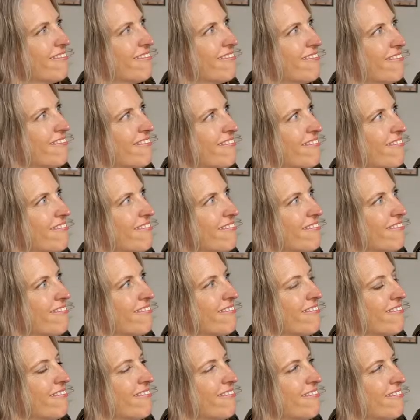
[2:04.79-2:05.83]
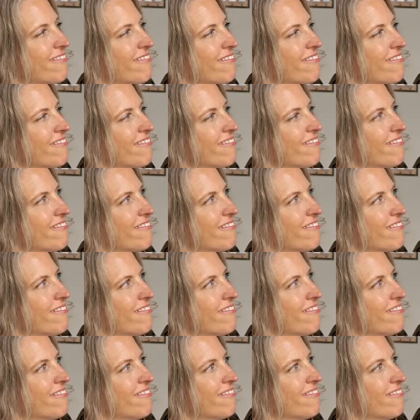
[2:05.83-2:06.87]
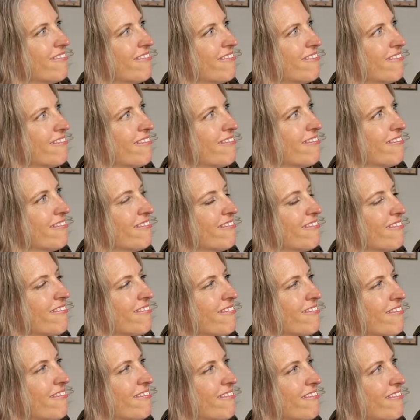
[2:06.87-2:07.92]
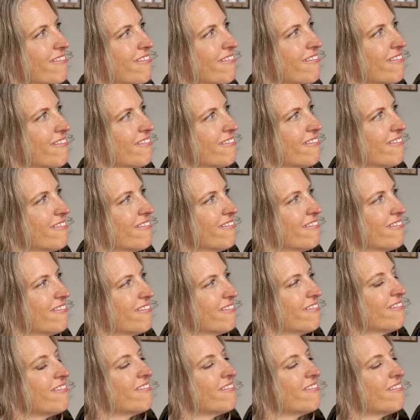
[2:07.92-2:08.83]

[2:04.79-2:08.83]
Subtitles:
This person isn't speaking.